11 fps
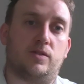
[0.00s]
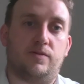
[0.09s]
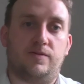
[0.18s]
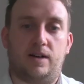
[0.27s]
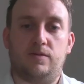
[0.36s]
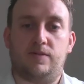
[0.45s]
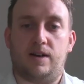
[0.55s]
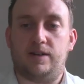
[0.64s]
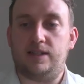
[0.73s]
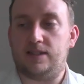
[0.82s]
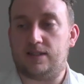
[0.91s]
felt
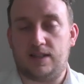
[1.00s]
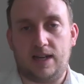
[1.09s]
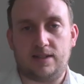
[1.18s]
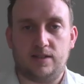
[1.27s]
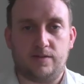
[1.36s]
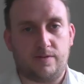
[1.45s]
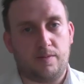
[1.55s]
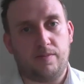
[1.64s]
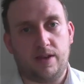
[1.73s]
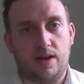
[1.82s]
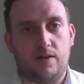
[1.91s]
very disconnected from
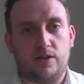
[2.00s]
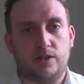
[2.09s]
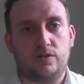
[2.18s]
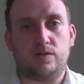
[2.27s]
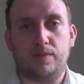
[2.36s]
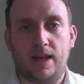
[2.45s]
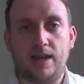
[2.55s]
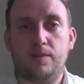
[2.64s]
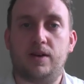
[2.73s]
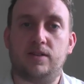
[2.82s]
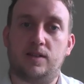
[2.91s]
the other children playing
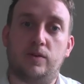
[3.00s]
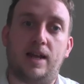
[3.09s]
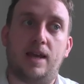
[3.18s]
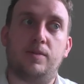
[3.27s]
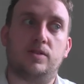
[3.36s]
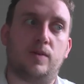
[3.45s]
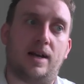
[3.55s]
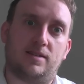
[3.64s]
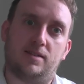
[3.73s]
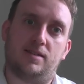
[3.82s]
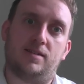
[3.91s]
because they weren't able to
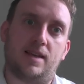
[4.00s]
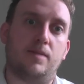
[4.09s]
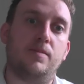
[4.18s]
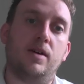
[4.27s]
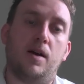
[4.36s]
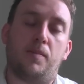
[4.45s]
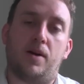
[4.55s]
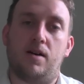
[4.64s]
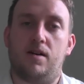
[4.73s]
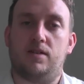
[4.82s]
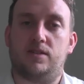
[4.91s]
access the same
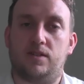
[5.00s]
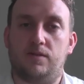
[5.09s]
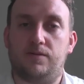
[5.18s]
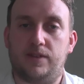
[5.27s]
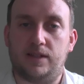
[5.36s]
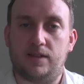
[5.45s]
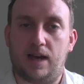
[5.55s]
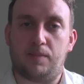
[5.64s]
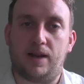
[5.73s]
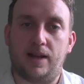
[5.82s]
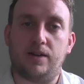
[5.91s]
parts of that
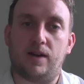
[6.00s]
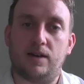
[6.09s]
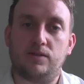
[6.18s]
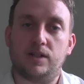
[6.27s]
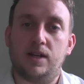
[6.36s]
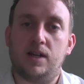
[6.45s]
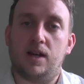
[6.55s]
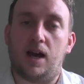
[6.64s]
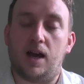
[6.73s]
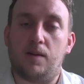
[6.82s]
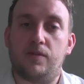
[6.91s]
playground.
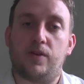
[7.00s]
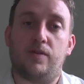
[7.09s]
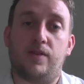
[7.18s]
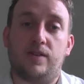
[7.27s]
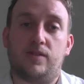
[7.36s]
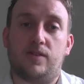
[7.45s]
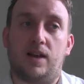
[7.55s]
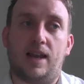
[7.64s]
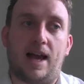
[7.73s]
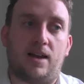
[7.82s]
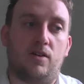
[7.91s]
So if there's a
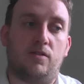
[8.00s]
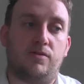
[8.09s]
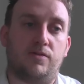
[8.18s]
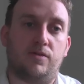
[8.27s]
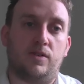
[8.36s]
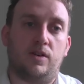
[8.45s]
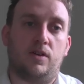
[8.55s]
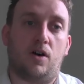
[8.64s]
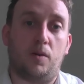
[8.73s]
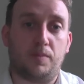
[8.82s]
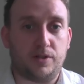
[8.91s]
lack of
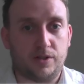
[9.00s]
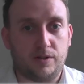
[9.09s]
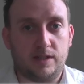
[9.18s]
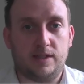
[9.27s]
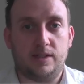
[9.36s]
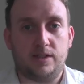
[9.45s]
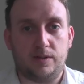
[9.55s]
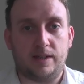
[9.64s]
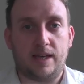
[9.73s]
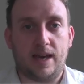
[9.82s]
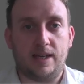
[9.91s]
opportunity to
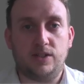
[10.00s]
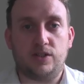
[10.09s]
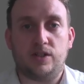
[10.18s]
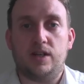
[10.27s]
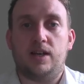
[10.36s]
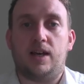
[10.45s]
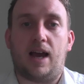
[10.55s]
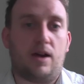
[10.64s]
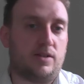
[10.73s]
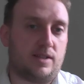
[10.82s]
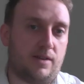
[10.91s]
engage,
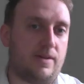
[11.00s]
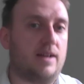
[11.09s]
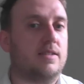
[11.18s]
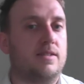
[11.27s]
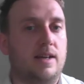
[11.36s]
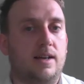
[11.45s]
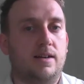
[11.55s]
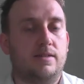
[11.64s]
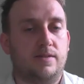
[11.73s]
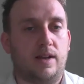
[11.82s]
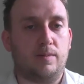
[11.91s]
how does it affect their
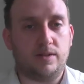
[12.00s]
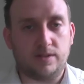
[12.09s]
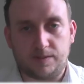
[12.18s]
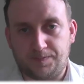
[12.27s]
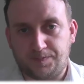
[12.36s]
development?